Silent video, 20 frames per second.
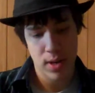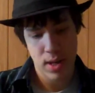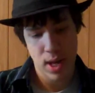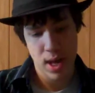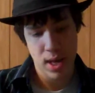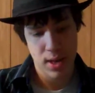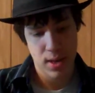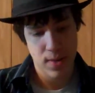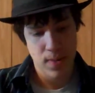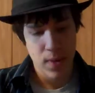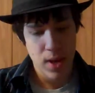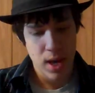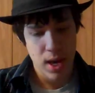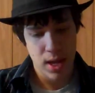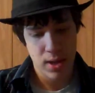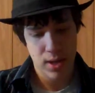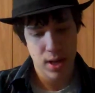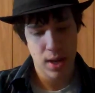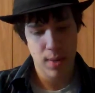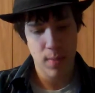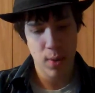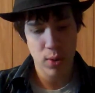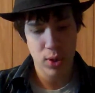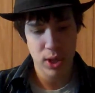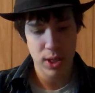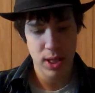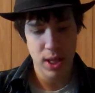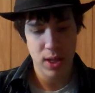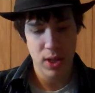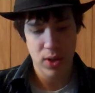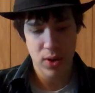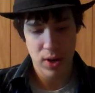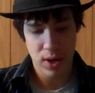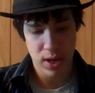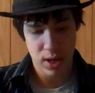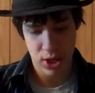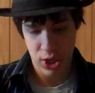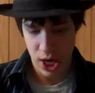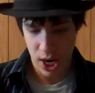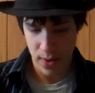It says, it's got a motion sensor
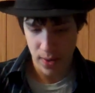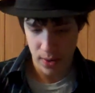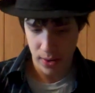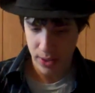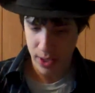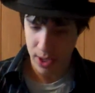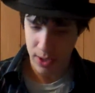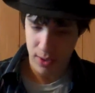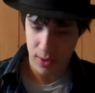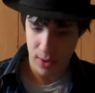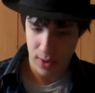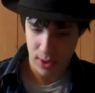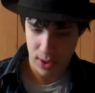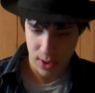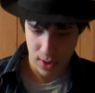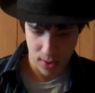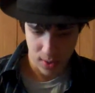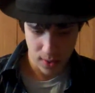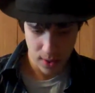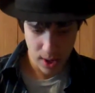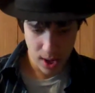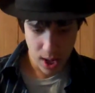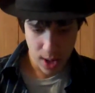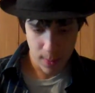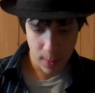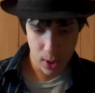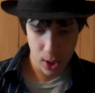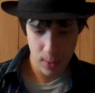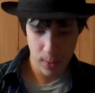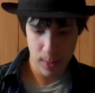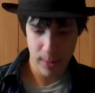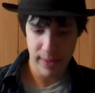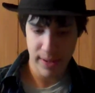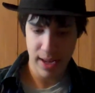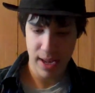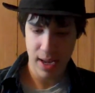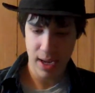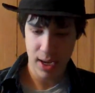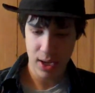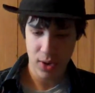and a gyro sensor, so portable
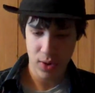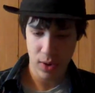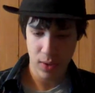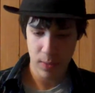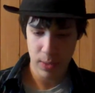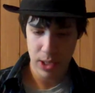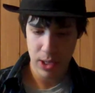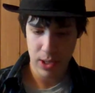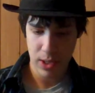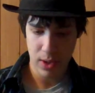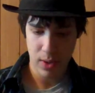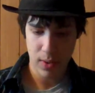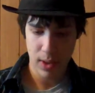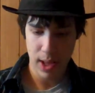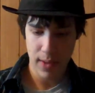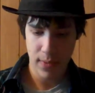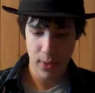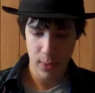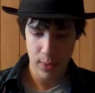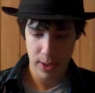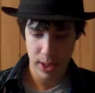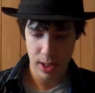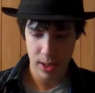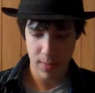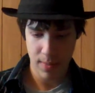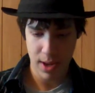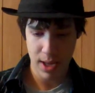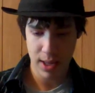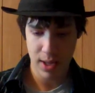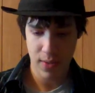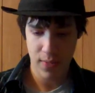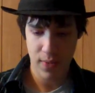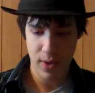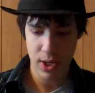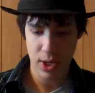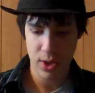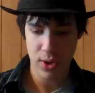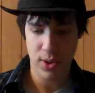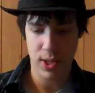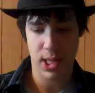play control reaches a new level with these amazing
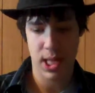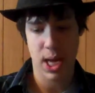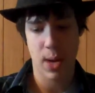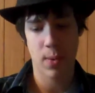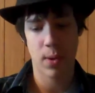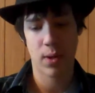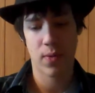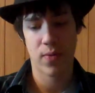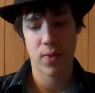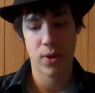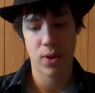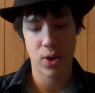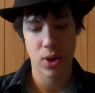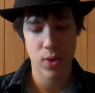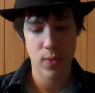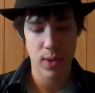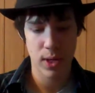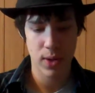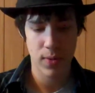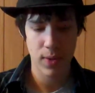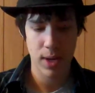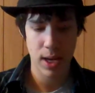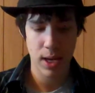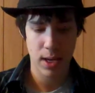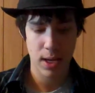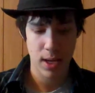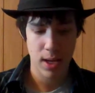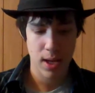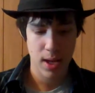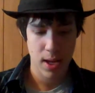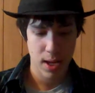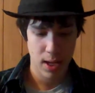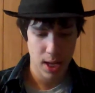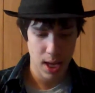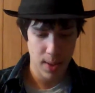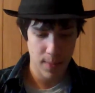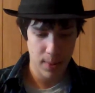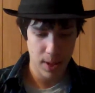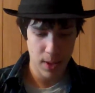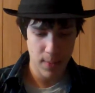features, allowing for new and unique
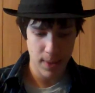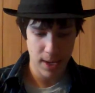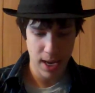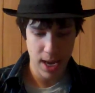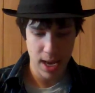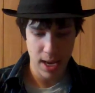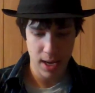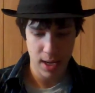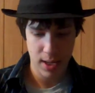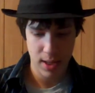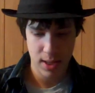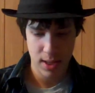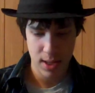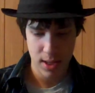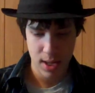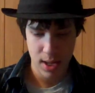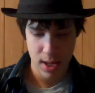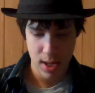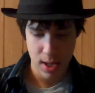gameplay mechanics.